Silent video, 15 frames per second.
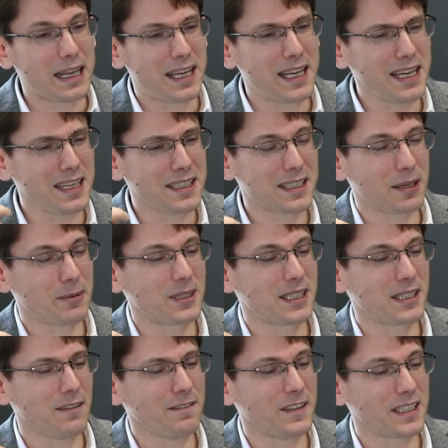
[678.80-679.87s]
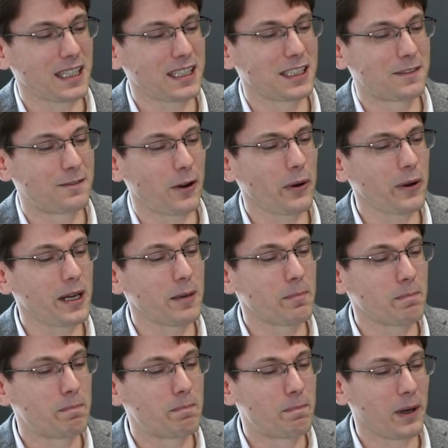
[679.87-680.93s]
here there is something that is very,
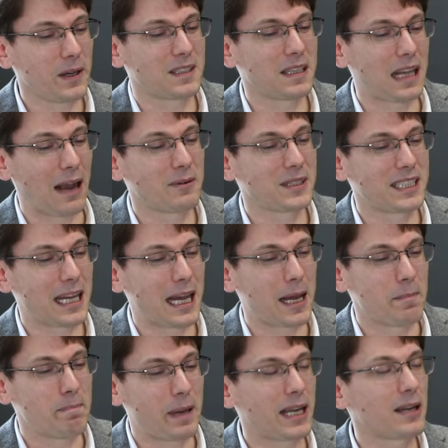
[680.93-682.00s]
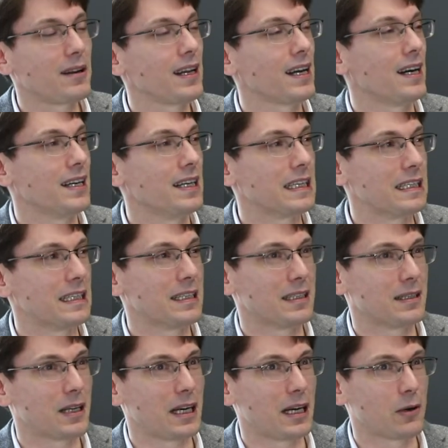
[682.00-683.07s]
I would say, peculiar
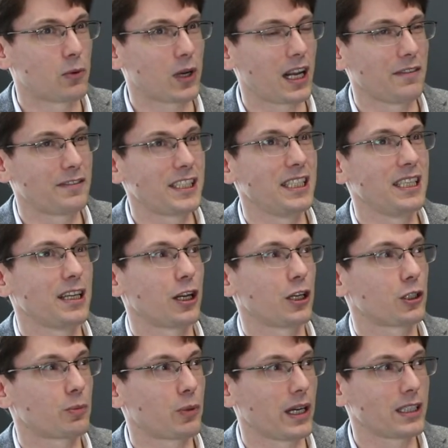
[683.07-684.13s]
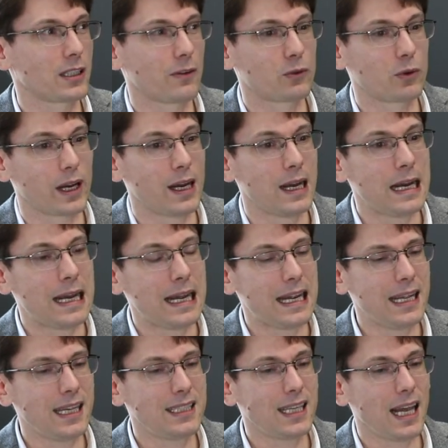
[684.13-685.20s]
in what I've seen in enterprise software,
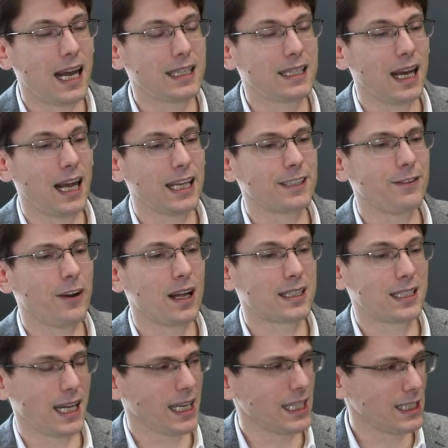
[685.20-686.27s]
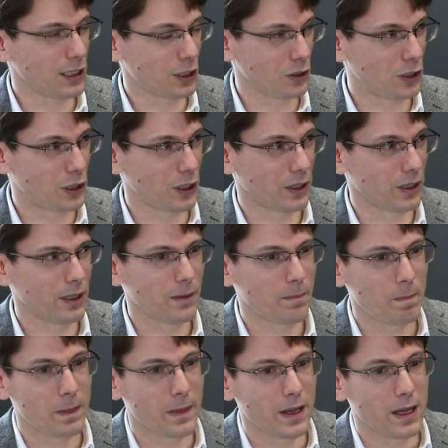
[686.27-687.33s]
is that as far as tech is concerned,
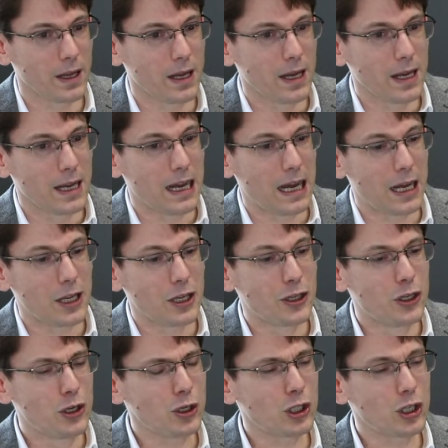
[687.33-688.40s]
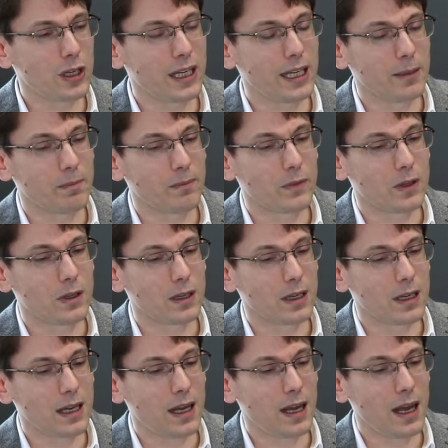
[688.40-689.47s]
usually
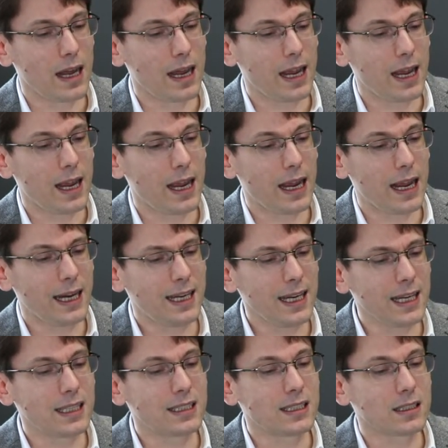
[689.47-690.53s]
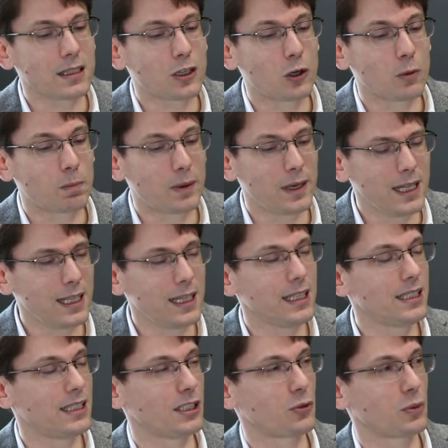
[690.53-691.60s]
it is completely
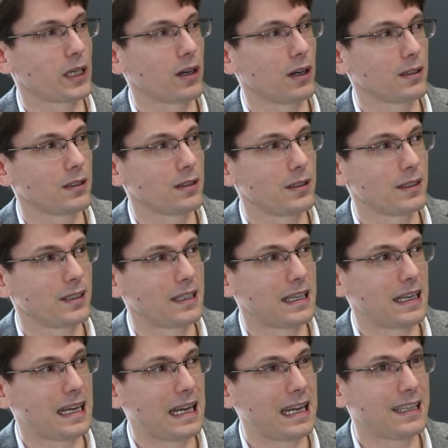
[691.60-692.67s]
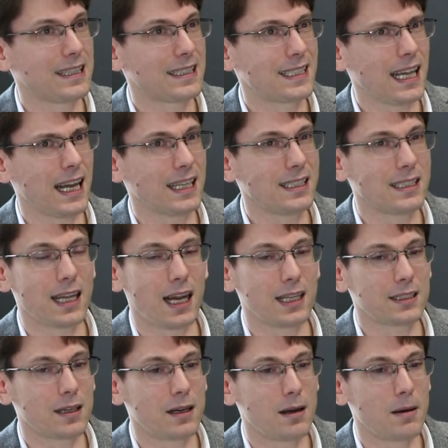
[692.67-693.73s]
disregarded, in the sense that